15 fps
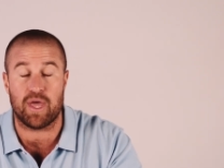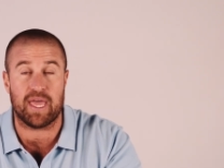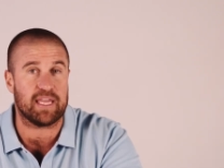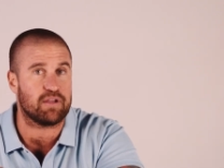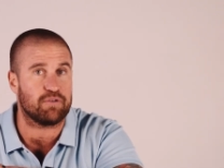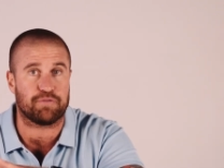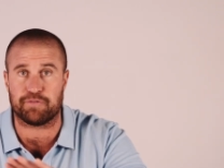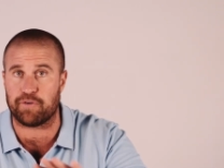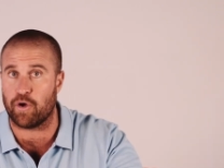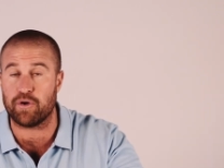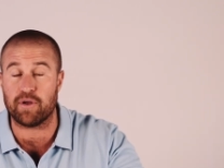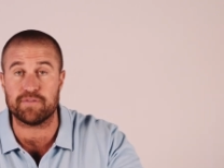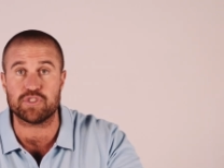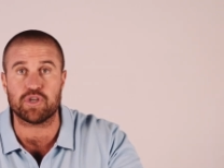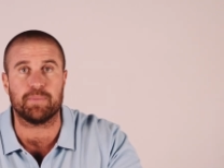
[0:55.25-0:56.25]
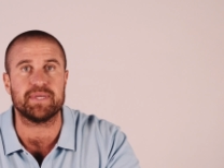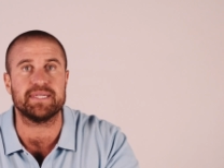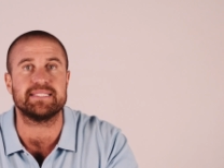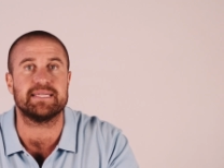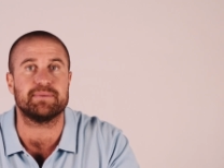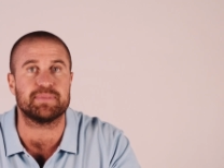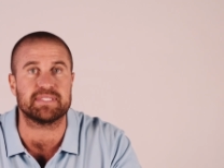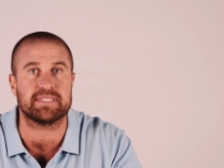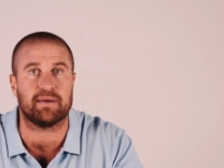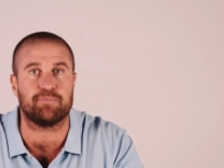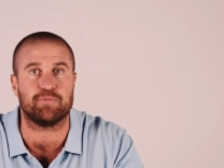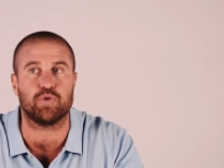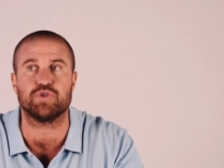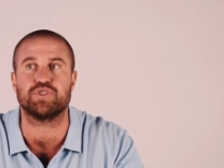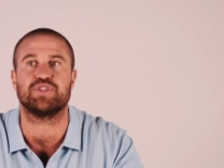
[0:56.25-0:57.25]
It can float over top of your timber
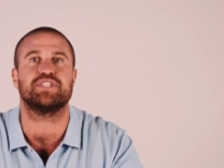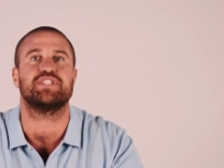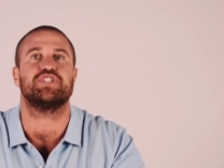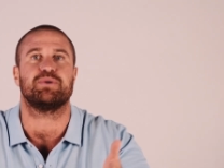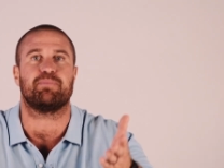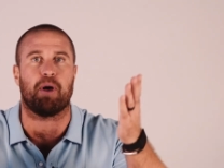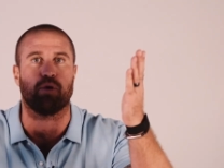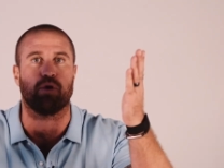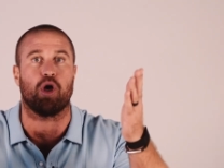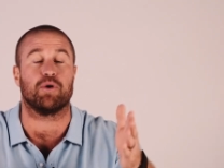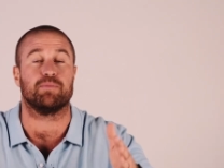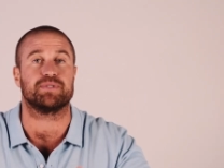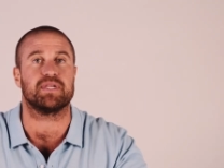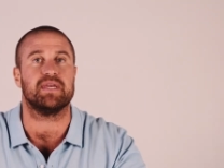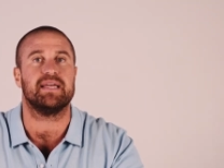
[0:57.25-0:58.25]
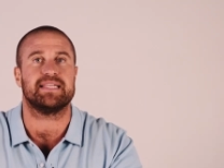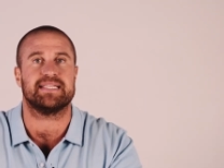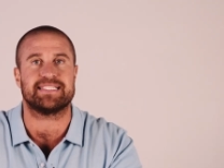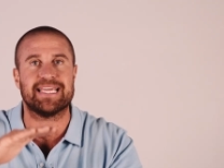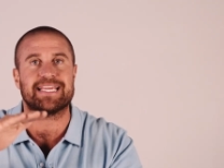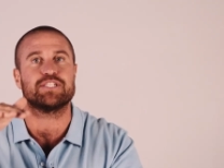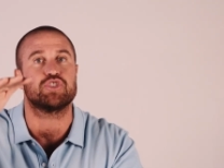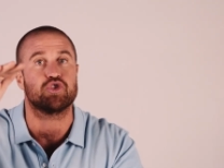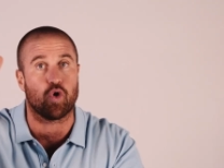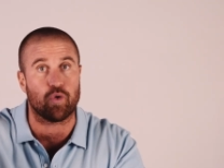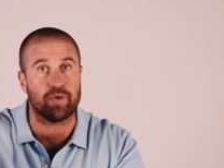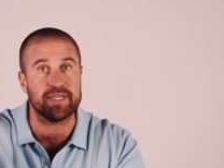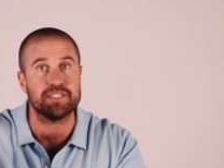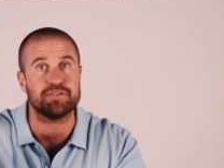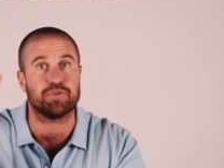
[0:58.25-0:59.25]
subfloor. So this is your pole homes. Your second
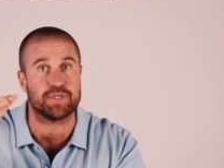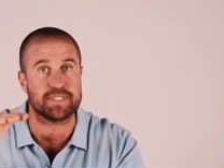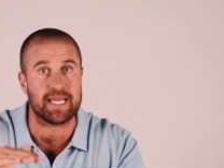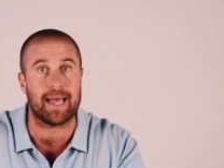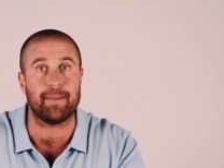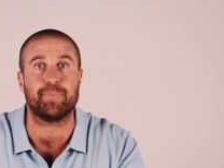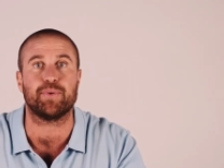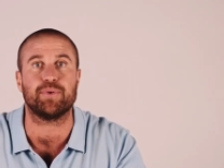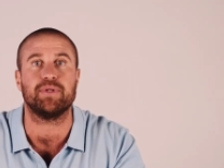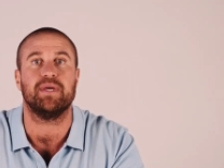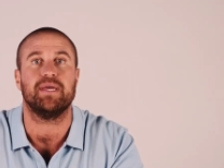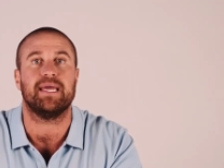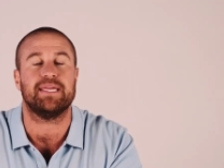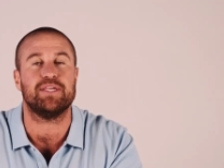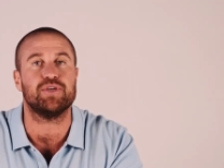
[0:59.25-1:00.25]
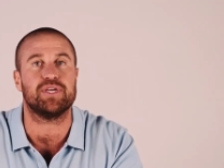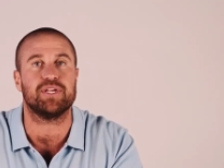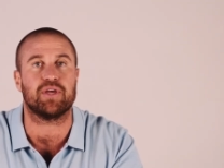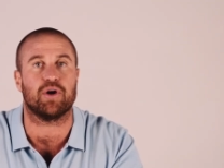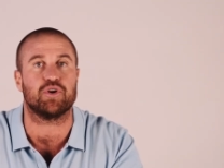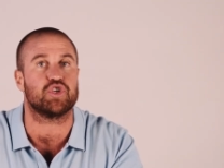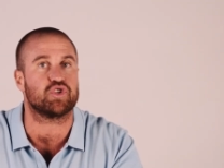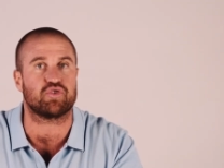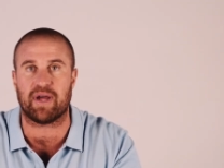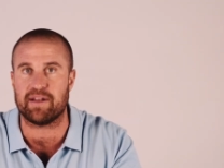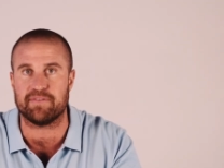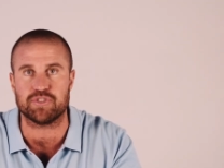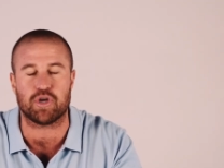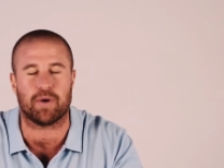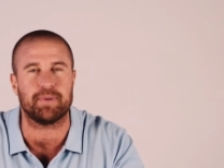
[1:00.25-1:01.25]
stories, for example, you can go straight
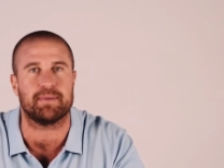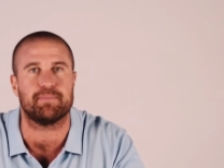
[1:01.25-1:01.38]
over top of